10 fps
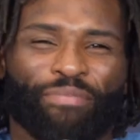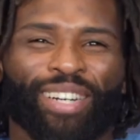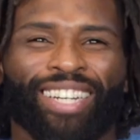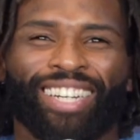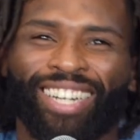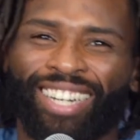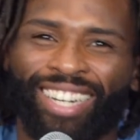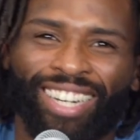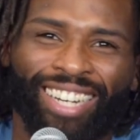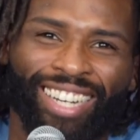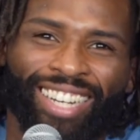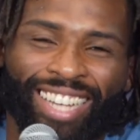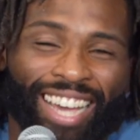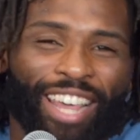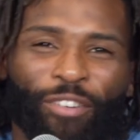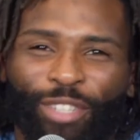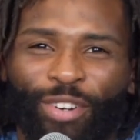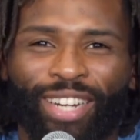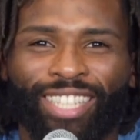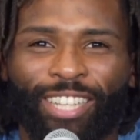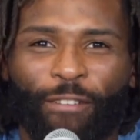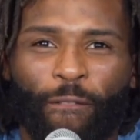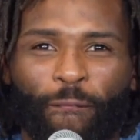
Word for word: But yeah, that was crazy.